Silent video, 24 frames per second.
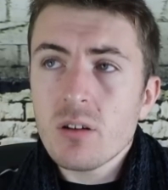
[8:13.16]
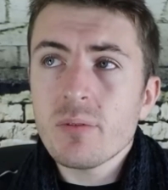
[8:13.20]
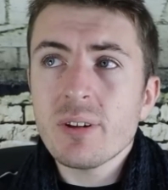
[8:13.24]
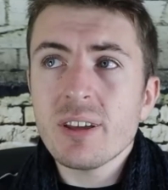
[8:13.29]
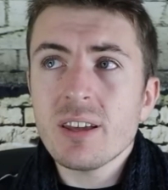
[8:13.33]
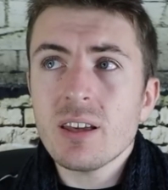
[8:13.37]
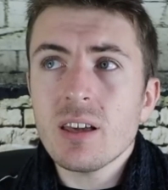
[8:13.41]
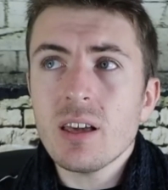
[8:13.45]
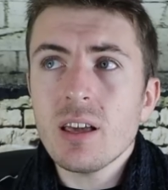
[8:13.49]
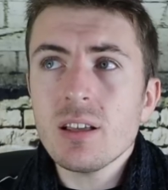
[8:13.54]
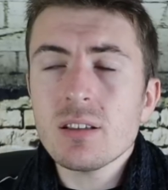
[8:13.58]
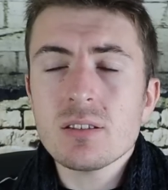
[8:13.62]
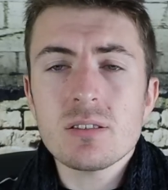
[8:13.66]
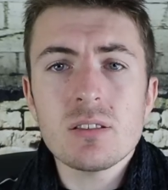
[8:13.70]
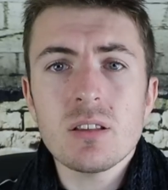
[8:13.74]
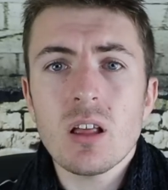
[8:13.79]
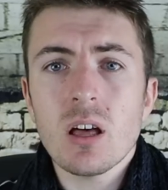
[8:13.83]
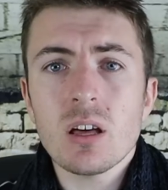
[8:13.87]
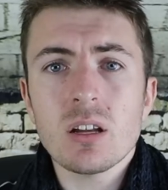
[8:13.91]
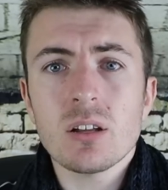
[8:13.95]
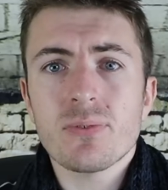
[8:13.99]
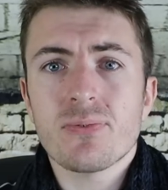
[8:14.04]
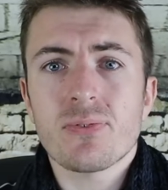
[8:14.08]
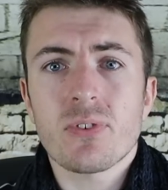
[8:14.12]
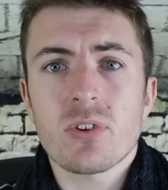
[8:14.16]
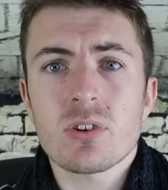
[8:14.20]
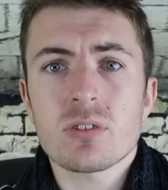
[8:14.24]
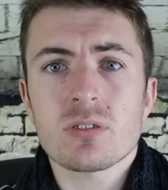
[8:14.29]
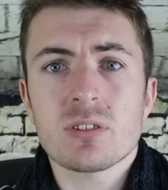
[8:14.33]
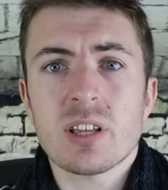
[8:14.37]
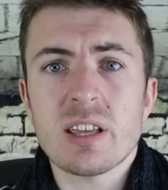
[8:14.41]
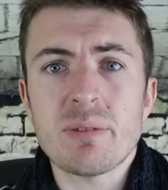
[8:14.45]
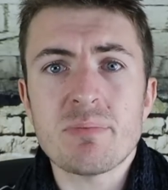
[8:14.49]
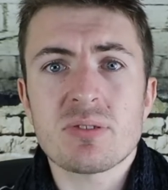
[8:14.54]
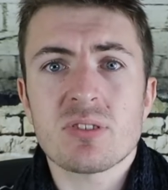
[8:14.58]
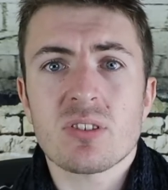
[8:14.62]
I mean, he's not a first
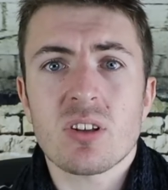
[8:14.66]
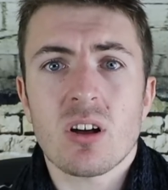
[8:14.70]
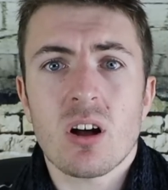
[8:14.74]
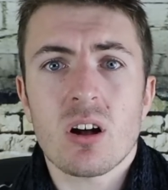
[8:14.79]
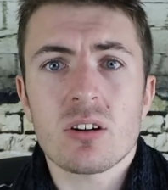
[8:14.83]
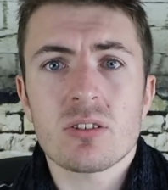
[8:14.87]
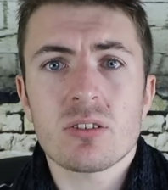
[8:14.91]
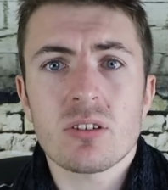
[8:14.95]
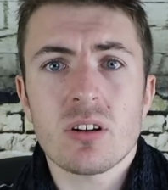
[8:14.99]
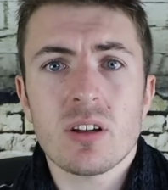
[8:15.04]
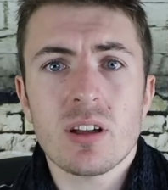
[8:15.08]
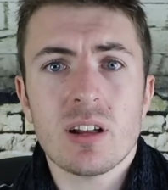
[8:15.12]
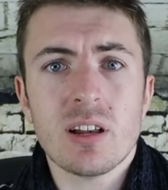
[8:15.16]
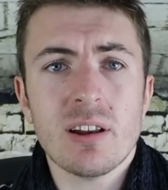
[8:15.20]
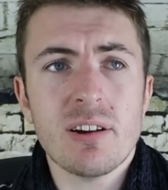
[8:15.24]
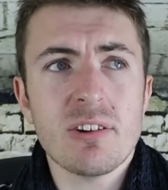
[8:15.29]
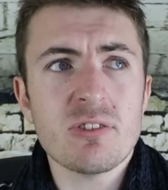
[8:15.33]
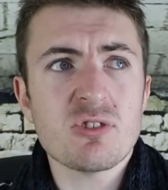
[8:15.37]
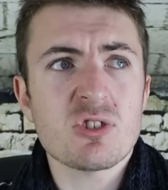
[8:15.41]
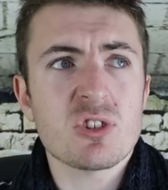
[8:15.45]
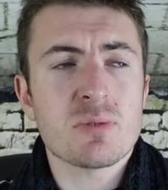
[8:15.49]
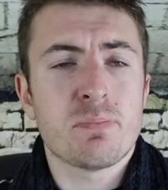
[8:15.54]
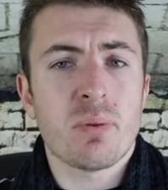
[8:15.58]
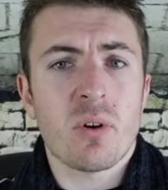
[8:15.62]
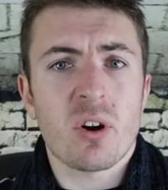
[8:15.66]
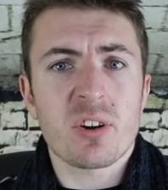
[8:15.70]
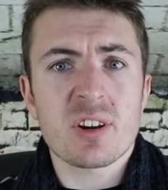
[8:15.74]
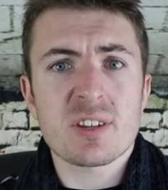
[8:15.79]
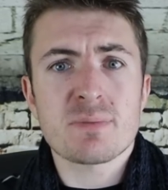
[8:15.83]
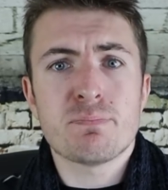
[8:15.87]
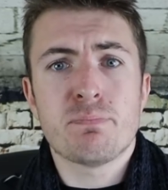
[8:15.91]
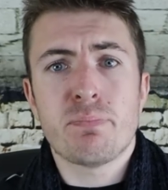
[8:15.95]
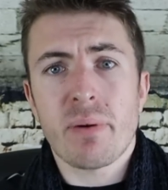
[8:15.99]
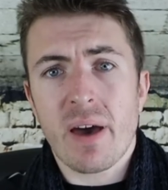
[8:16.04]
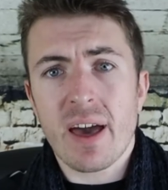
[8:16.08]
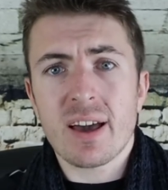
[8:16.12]
team starter and clearly just bought
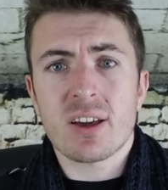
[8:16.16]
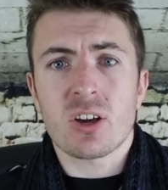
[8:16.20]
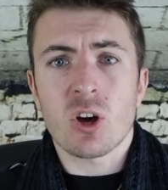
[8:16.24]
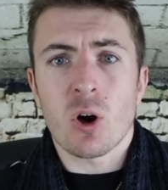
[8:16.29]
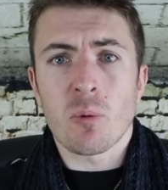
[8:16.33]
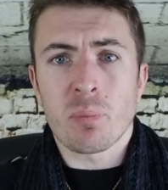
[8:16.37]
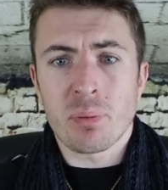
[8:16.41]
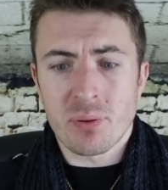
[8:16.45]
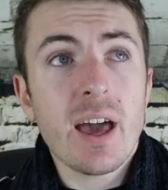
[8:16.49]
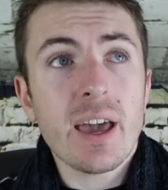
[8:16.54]
his backup.